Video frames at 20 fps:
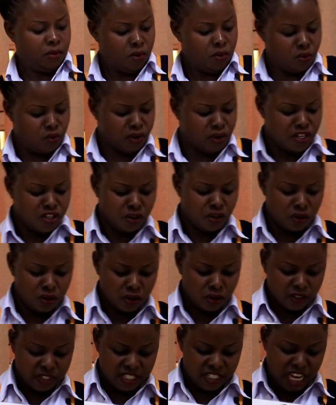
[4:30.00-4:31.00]
When you
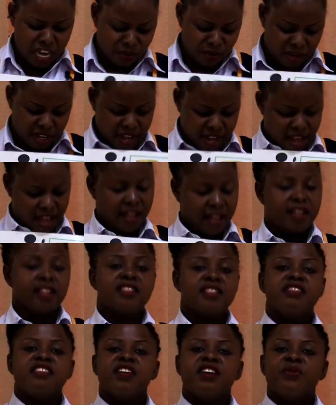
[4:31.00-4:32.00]
look down here,
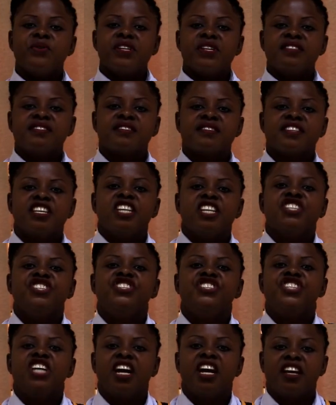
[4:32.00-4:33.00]
there is
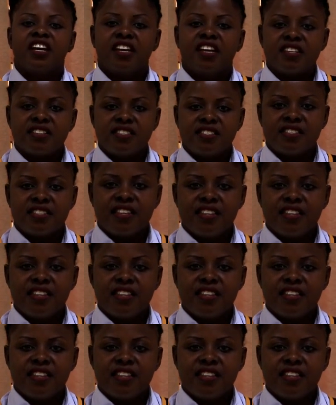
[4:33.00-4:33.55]
jacket.